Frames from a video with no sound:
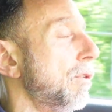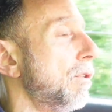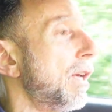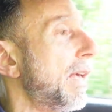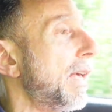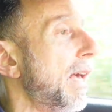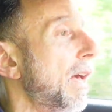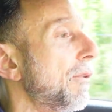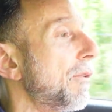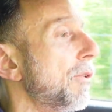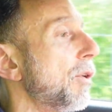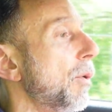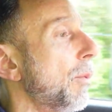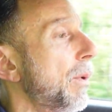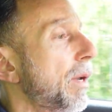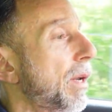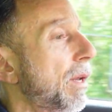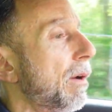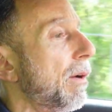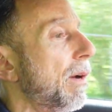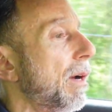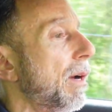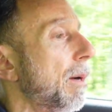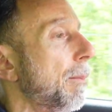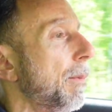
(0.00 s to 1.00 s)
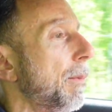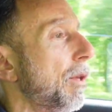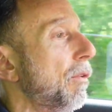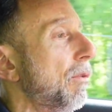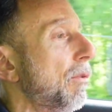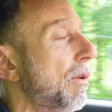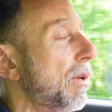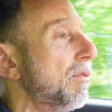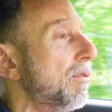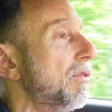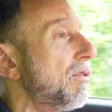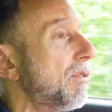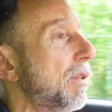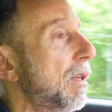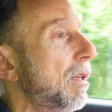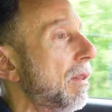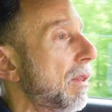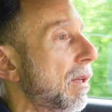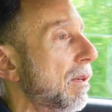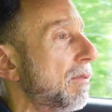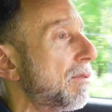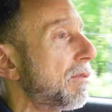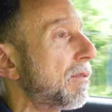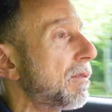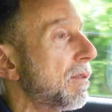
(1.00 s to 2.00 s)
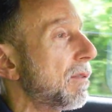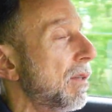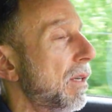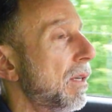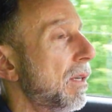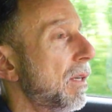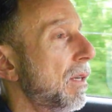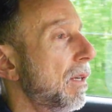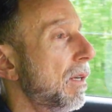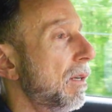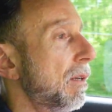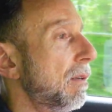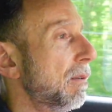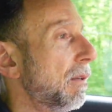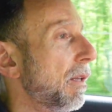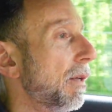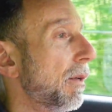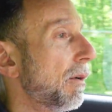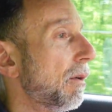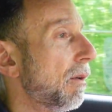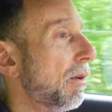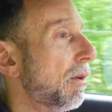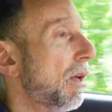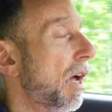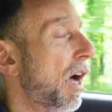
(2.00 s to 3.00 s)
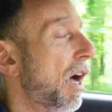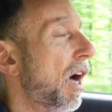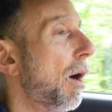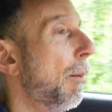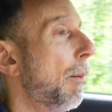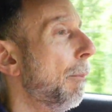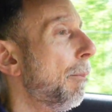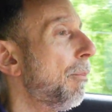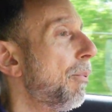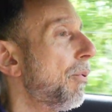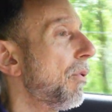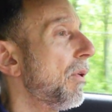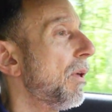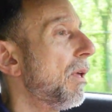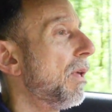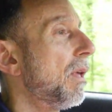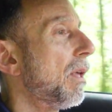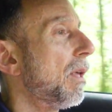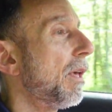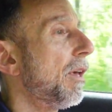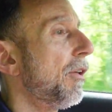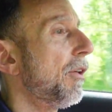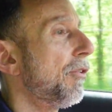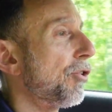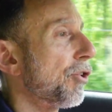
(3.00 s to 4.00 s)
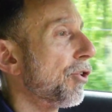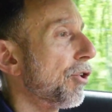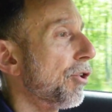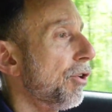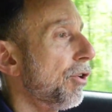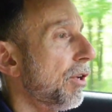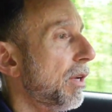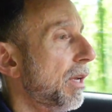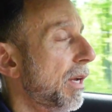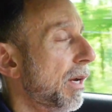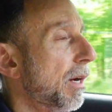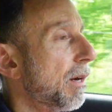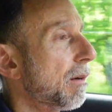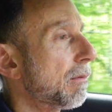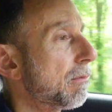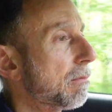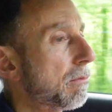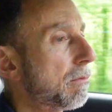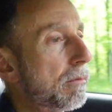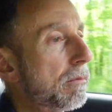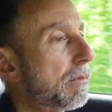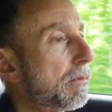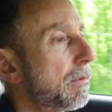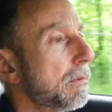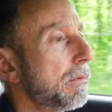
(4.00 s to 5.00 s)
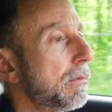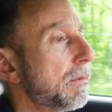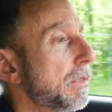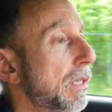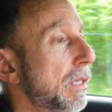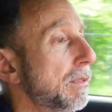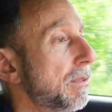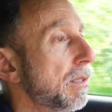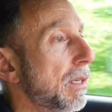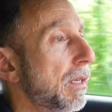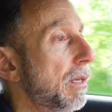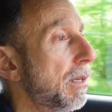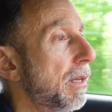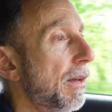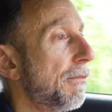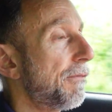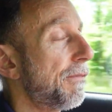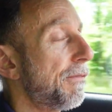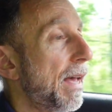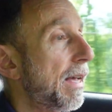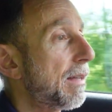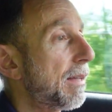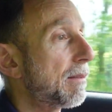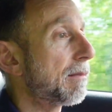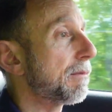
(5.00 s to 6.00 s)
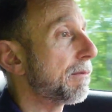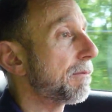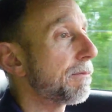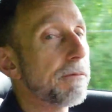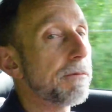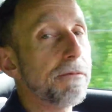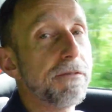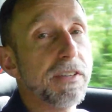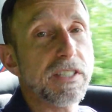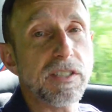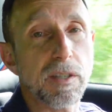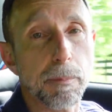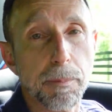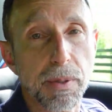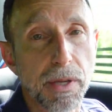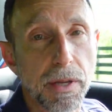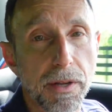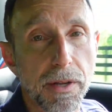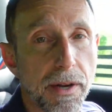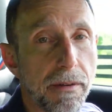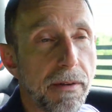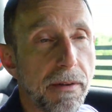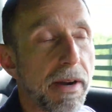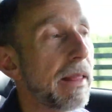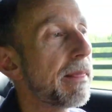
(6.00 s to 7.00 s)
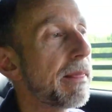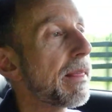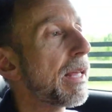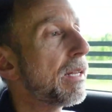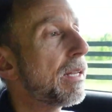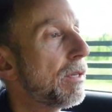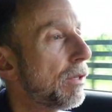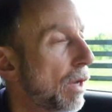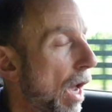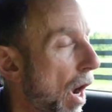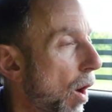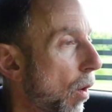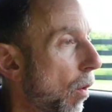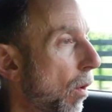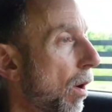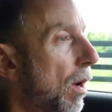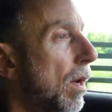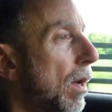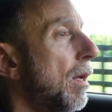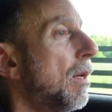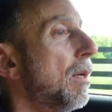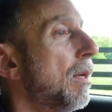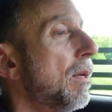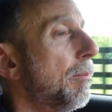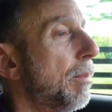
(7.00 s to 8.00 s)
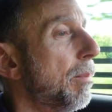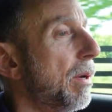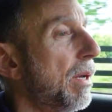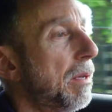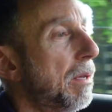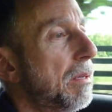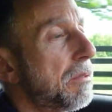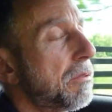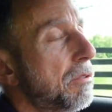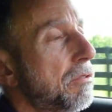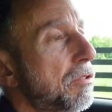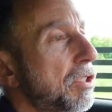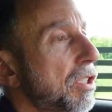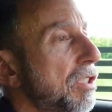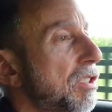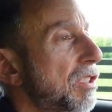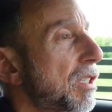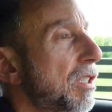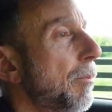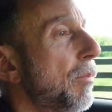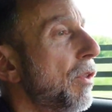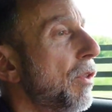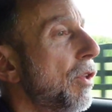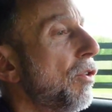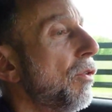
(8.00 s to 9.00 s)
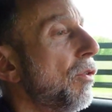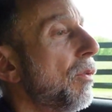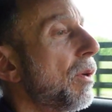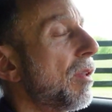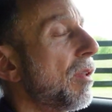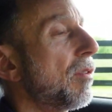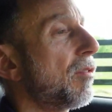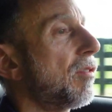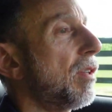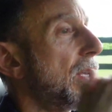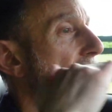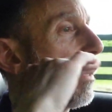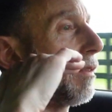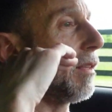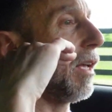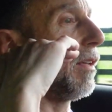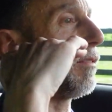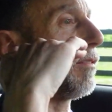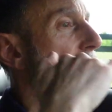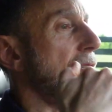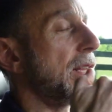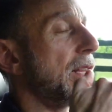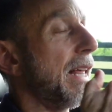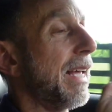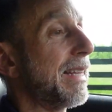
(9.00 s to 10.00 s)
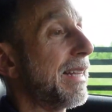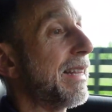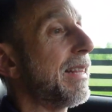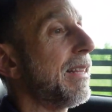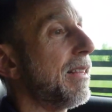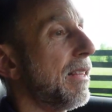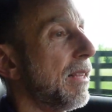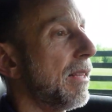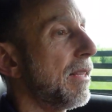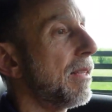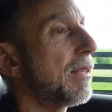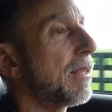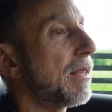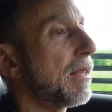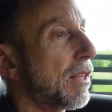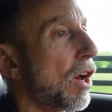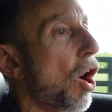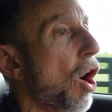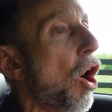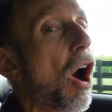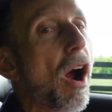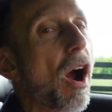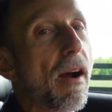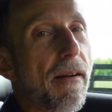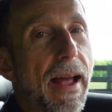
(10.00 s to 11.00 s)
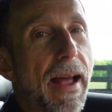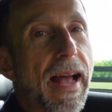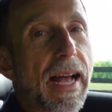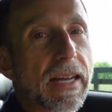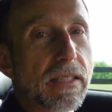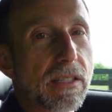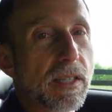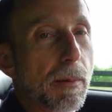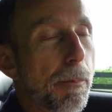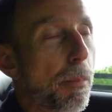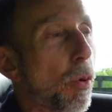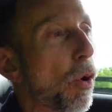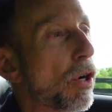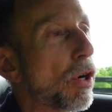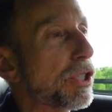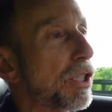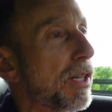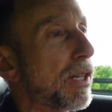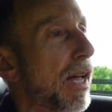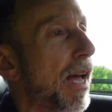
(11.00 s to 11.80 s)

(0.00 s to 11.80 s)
look out your window here, I mean, you can see this little hump in your hood here. Does it affect visibility or anything? No, but it's just something you can see. It doesn't, like the RS, a Porsche